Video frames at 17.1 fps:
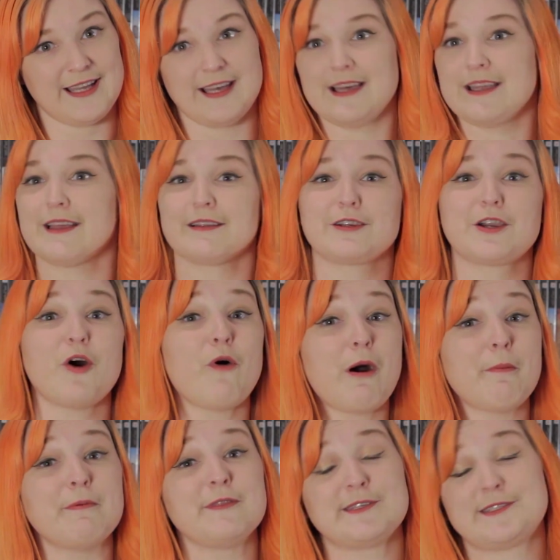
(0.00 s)
A
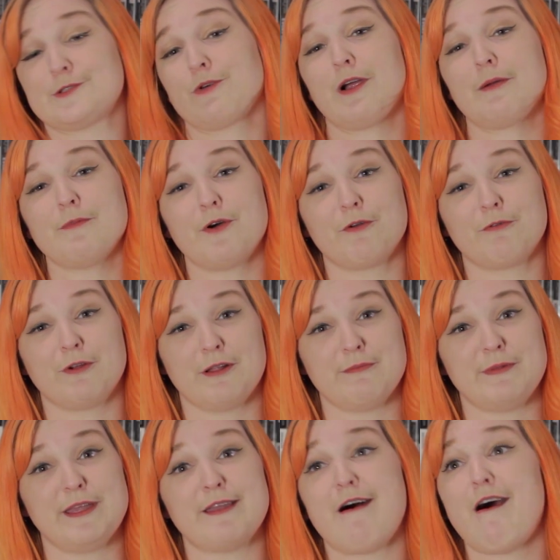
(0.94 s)
co-op in the story mode would
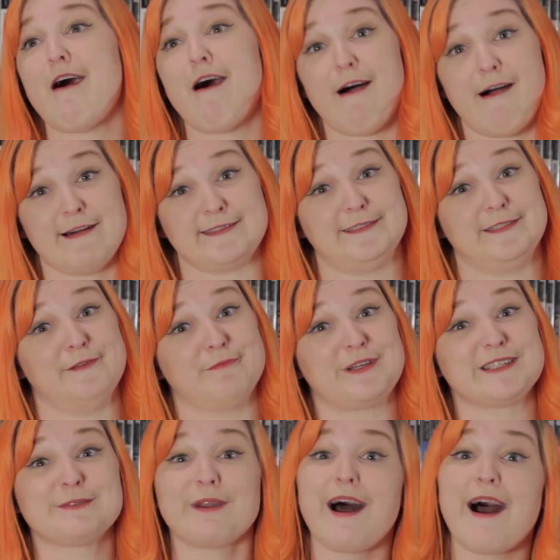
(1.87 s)
have been awesome
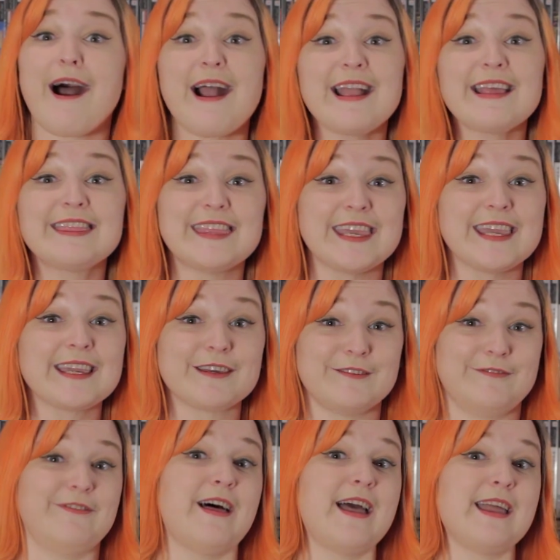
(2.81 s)
because when I think
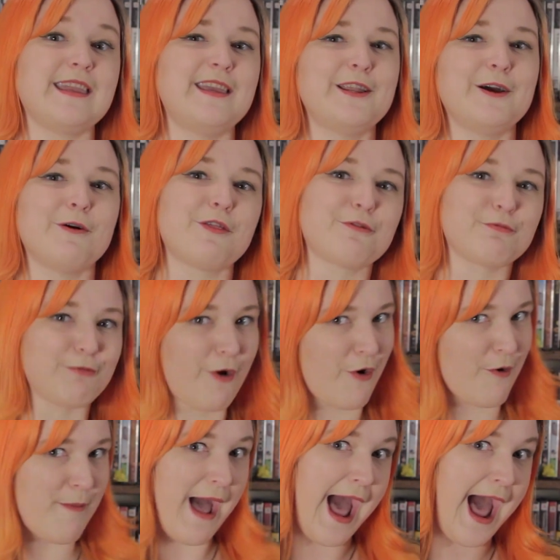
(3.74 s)
of like, you know, a
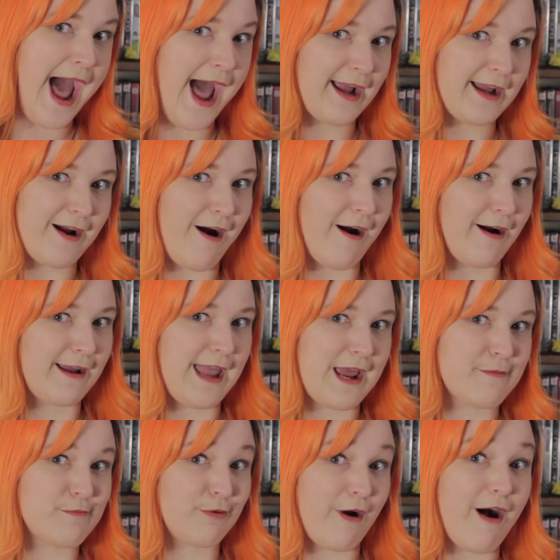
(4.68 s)
throwback
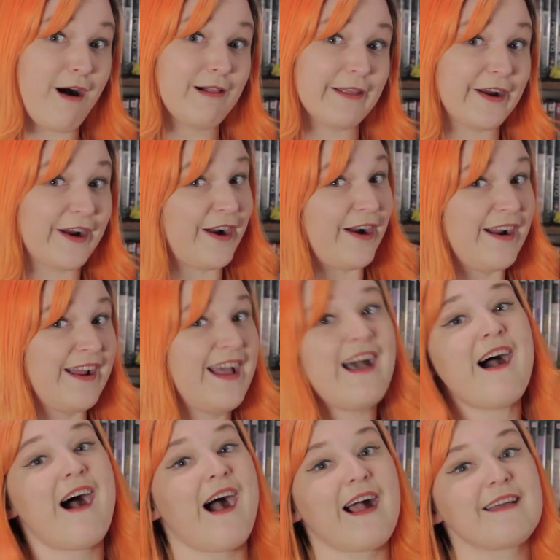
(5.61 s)
arcade brawler,
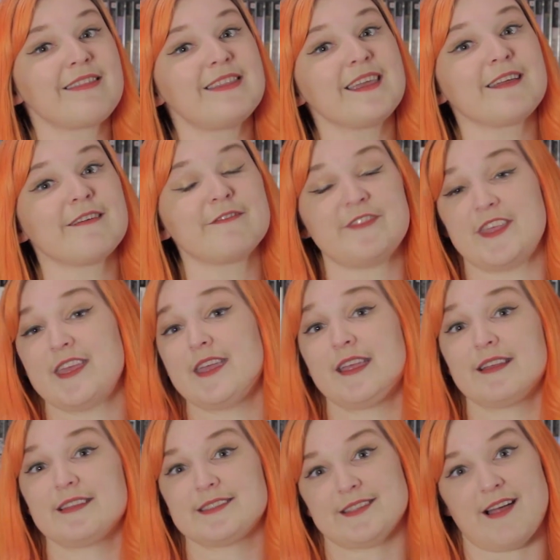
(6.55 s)
I think of
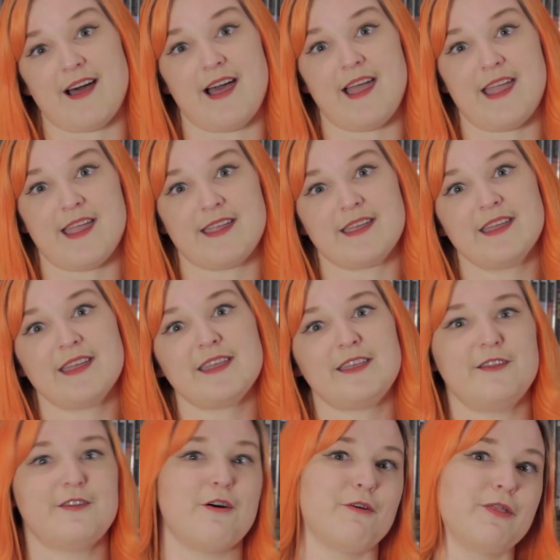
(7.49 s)
things like,
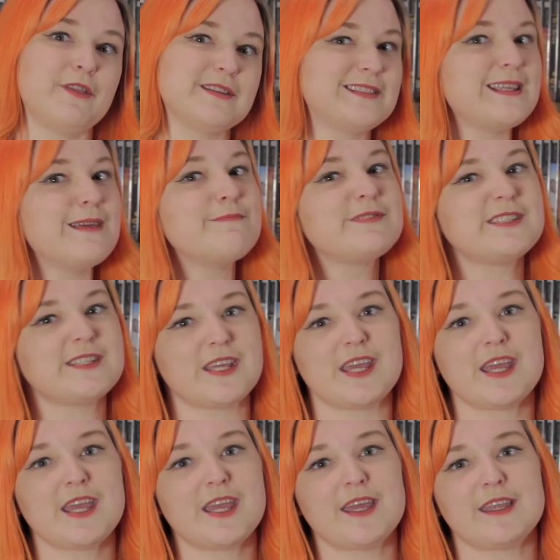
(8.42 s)
you know, The
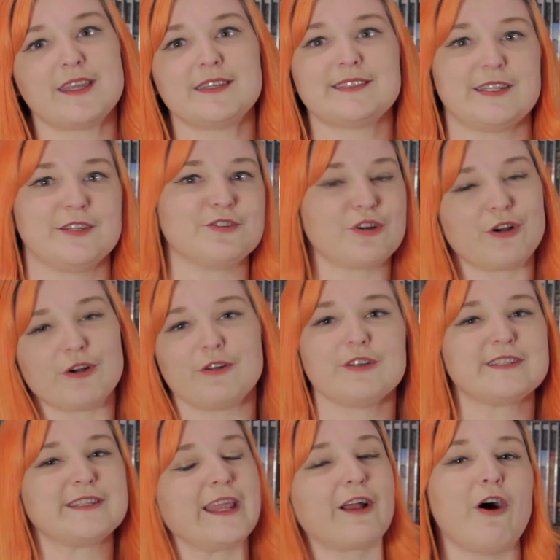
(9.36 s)
Simpsons and
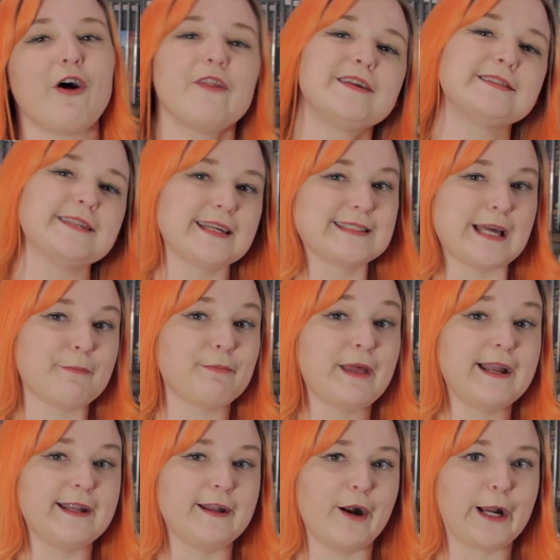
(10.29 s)
Turtles and like all these things I
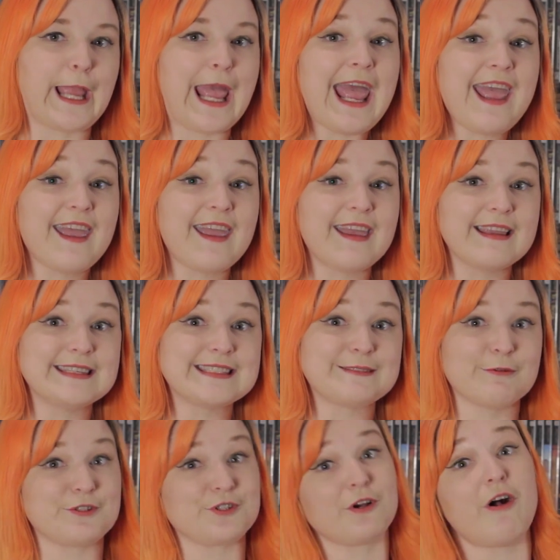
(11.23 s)
played in
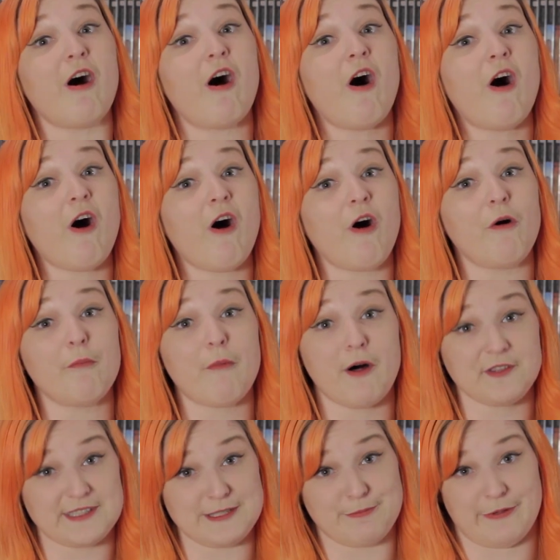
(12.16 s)
arcades, which are all
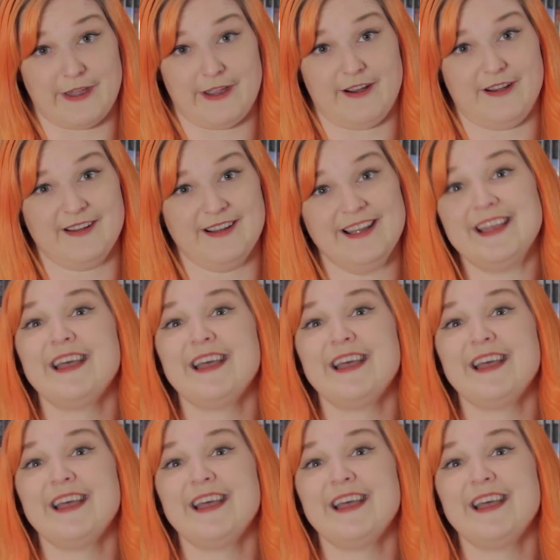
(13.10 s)
multiplayer.